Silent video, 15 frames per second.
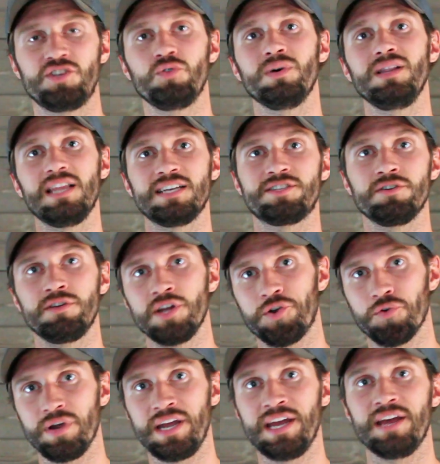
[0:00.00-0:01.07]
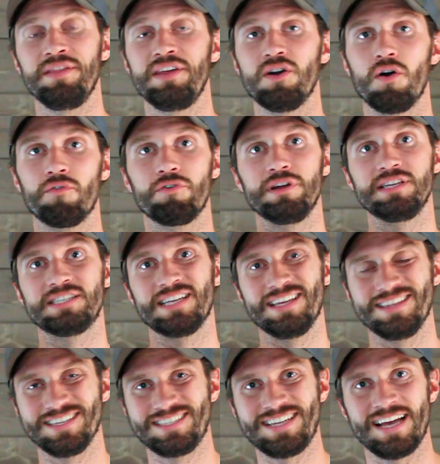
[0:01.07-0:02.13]
to a lesser degree in the ovaries
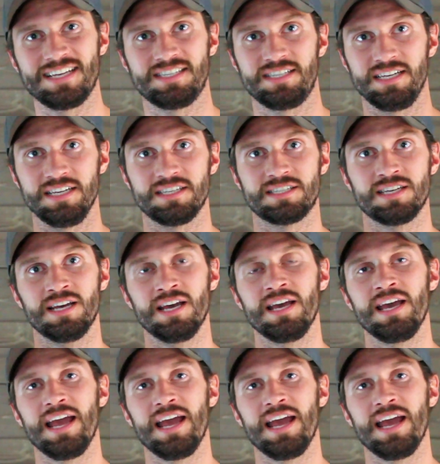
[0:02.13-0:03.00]
and the testes.